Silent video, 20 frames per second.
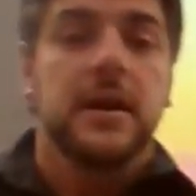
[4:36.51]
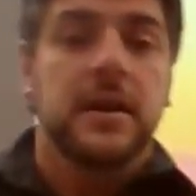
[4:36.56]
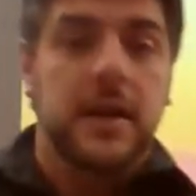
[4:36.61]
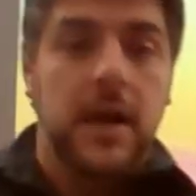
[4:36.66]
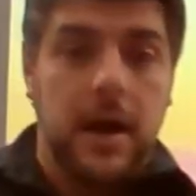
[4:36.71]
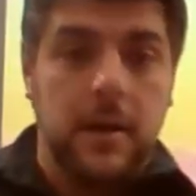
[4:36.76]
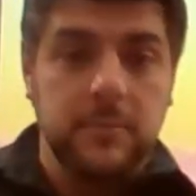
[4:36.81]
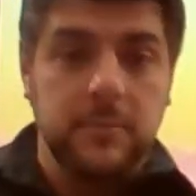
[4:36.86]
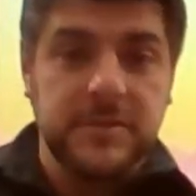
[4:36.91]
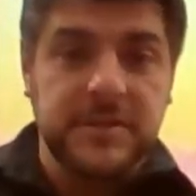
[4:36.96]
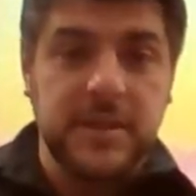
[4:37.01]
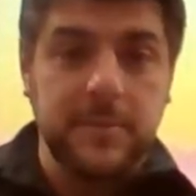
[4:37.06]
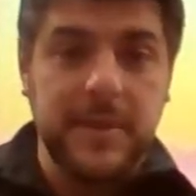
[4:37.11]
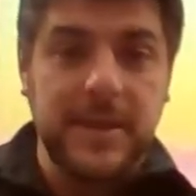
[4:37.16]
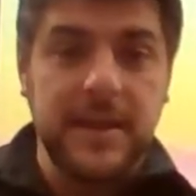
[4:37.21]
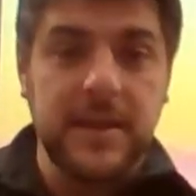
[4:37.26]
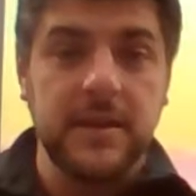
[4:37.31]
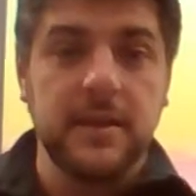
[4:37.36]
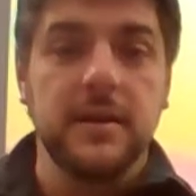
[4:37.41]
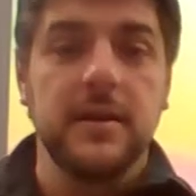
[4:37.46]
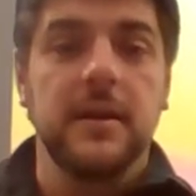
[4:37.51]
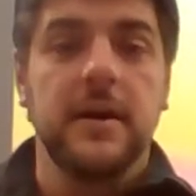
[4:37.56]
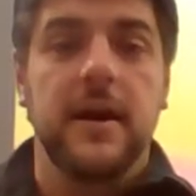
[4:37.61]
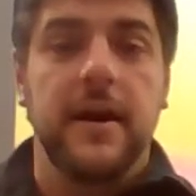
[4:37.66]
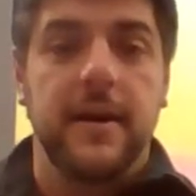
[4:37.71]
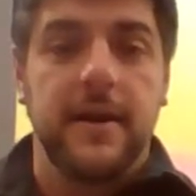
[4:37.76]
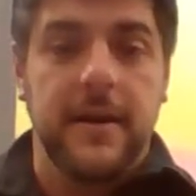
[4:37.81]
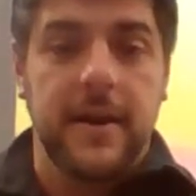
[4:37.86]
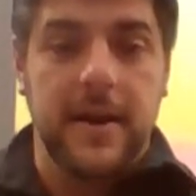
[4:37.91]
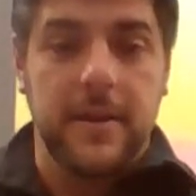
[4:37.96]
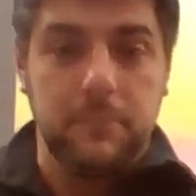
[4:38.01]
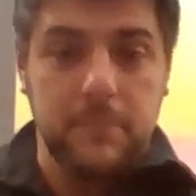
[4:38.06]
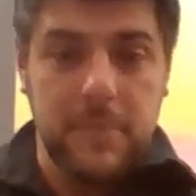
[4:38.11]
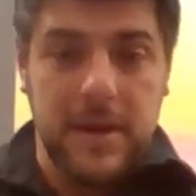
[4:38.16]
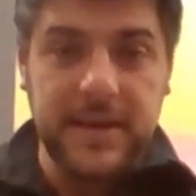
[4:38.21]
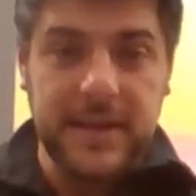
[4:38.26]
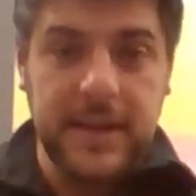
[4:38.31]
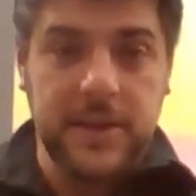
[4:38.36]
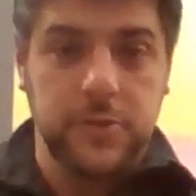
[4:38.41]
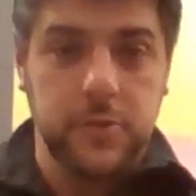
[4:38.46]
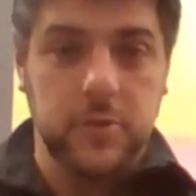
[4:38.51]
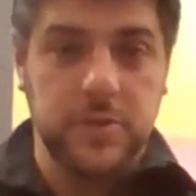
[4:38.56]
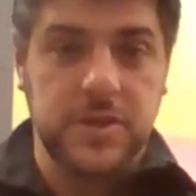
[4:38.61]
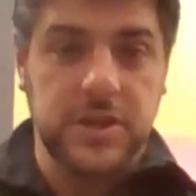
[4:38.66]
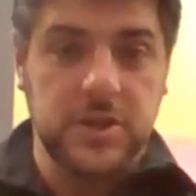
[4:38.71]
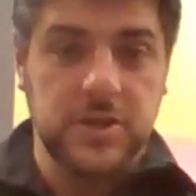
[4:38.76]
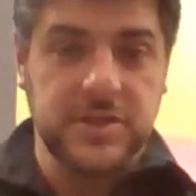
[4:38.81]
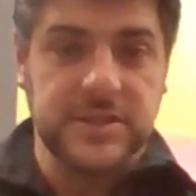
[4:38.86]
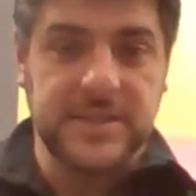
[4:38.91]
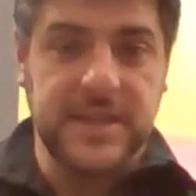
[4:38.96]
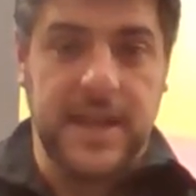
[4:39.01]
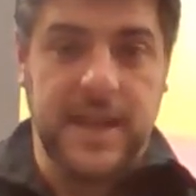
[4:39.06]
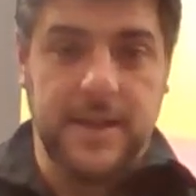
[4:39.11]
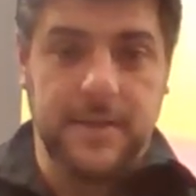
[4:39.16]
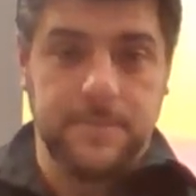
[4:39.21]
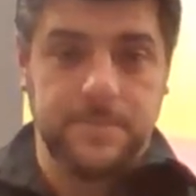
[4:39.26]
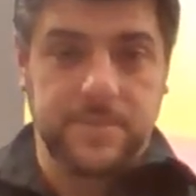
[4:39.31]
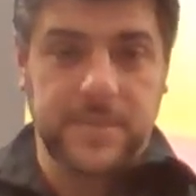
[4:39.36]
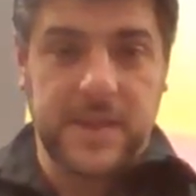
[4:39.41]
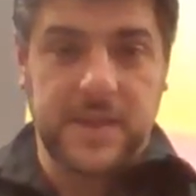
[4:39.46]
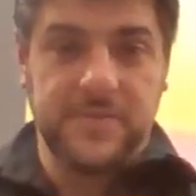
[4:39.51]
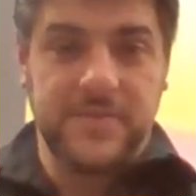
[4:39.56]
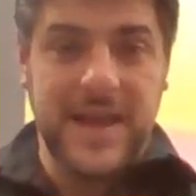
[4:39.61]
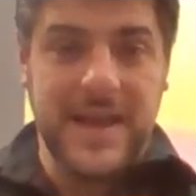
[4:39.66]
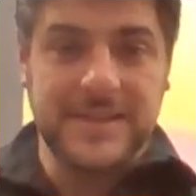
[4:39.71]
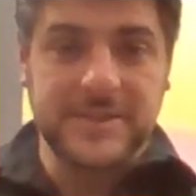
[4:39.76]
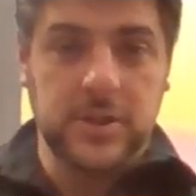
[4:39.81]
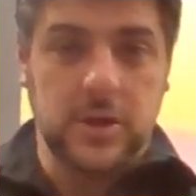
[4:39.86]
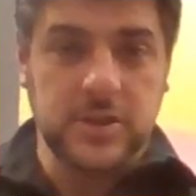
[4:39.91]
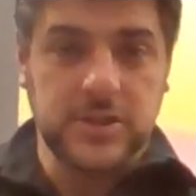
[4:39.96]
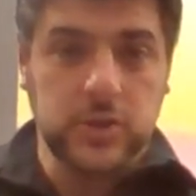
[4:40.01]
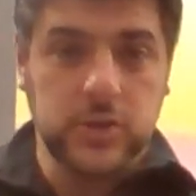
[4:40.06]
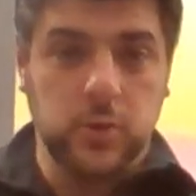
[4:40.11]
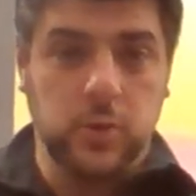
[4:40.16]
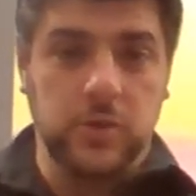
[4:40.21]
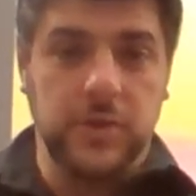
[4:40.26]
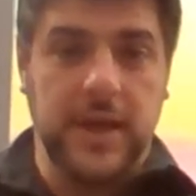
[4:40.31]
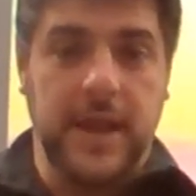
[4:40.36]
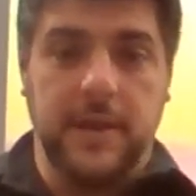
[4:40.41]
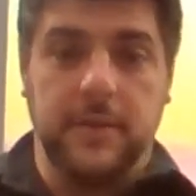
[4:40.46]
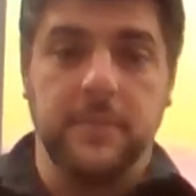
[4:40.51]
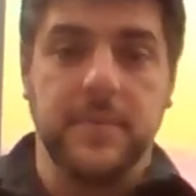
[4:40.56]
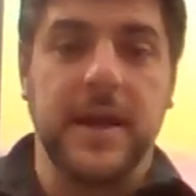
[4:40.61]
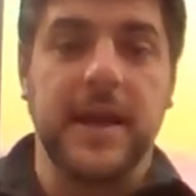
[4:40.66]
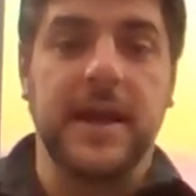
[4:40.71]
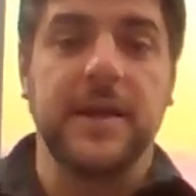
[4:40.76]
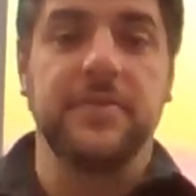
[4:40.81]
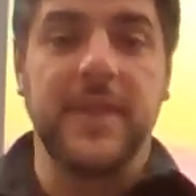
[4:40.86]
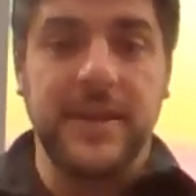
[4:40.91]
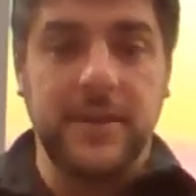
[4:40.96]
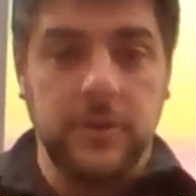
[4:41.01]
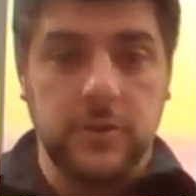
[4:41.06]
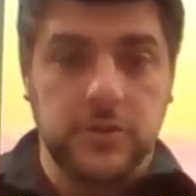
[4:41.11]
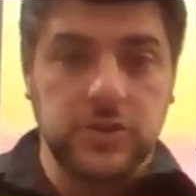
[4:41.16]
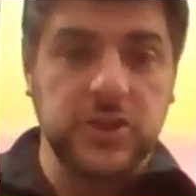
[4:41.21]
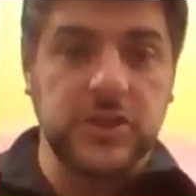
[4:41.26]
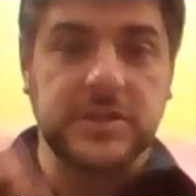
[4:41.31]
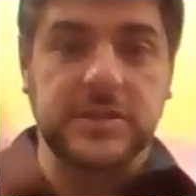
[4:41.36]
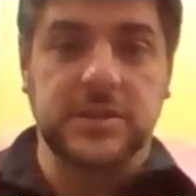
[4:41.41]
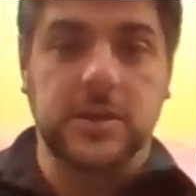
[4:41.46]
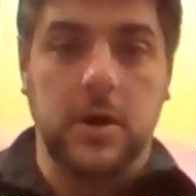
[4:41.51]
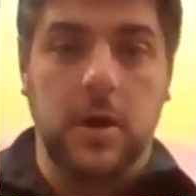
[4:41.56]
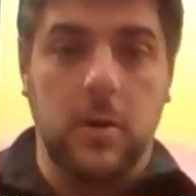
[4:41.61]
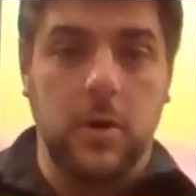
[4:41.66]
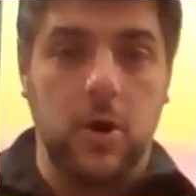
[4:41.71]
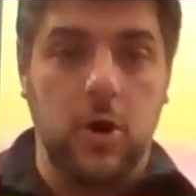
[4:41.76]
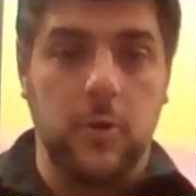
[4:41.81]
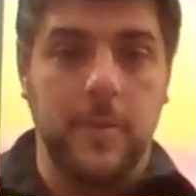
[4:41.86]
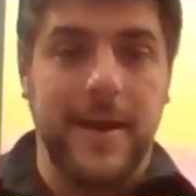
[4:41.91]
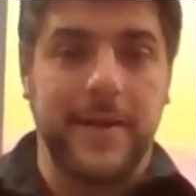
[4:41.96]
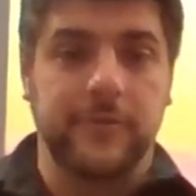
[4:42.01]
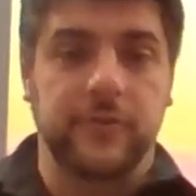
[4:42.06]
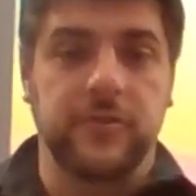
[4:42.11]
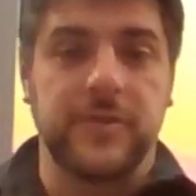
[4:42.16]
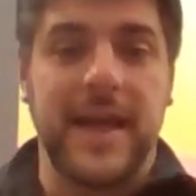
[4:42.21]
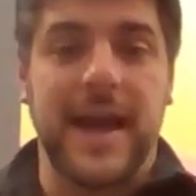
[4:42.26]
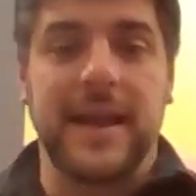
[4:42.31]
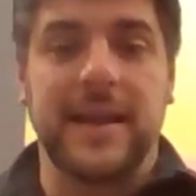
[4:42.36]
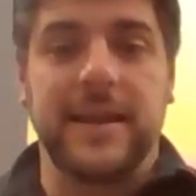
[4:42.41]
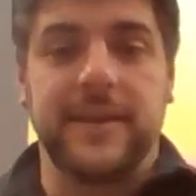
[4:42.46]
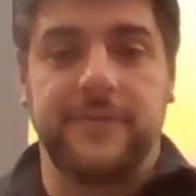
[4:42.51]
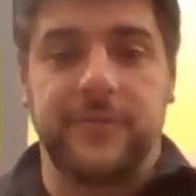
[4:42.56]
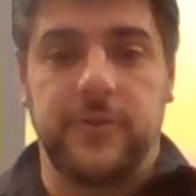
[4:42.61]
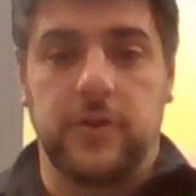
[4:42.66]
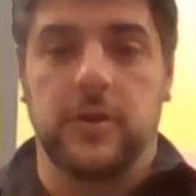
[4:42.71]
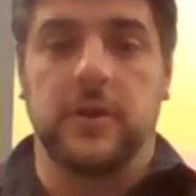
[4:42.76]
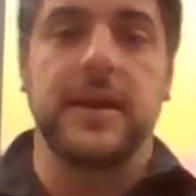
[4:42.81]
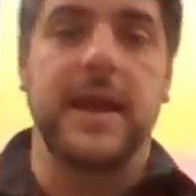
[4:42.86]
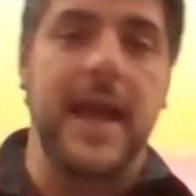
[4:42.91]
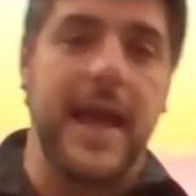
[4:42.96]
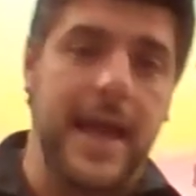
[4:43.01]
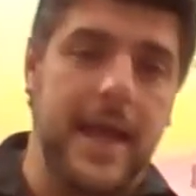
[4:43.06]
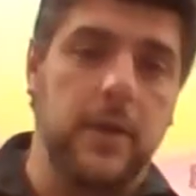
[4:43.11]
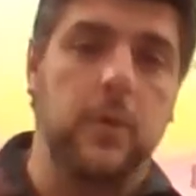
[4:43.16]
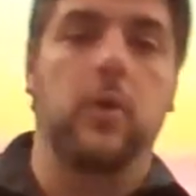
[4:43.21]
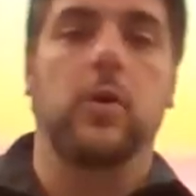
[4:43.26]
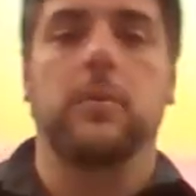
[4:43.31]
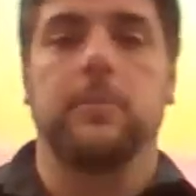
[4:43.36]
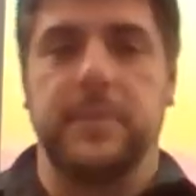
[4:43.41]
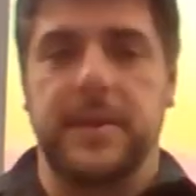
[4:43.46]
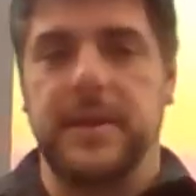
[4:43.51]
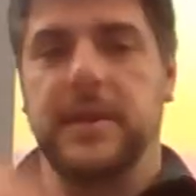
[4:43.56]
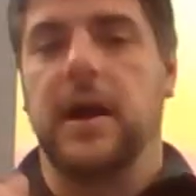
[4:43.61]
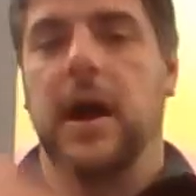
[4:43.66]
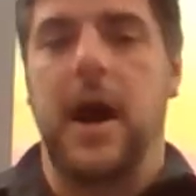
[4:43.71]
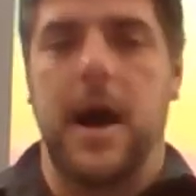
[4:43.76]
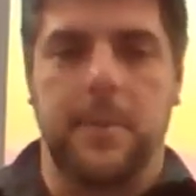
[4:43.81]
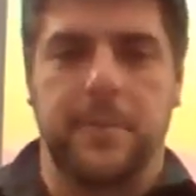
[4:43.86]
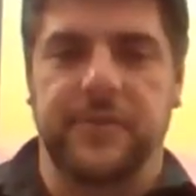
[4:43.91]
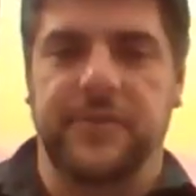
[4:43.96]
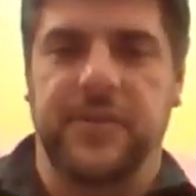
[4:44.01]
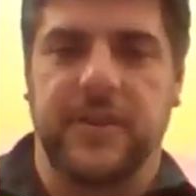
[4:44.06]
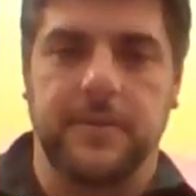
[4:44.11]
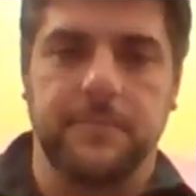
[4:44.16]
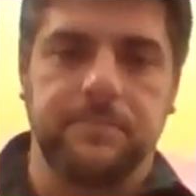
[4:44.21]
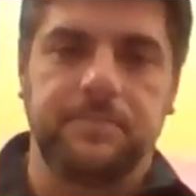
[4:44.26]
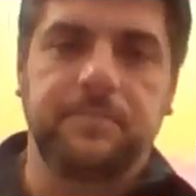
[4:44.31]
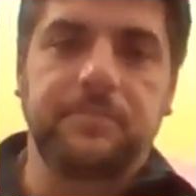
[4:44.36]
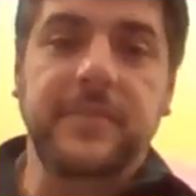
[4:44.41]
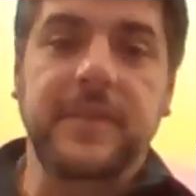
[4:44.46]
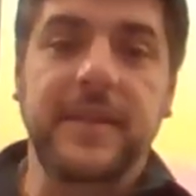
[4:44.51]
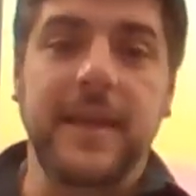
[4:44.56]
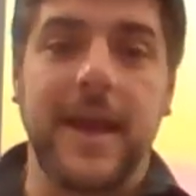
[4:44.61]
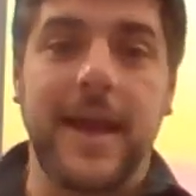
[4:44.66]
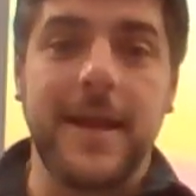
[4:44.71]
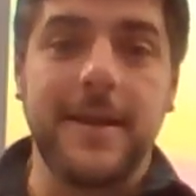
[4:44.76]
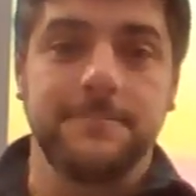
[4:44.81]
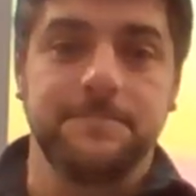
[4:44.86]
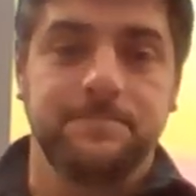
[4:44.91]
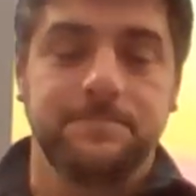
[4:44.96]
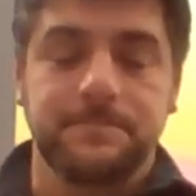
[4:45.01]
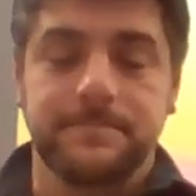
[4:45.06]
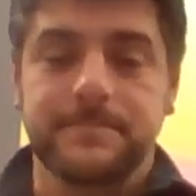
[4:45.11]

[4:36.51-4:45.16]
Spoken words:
Come to me Monday through Thursday. That's our school day. And then you'll just go home after that if you're an A or B opposite. Okay?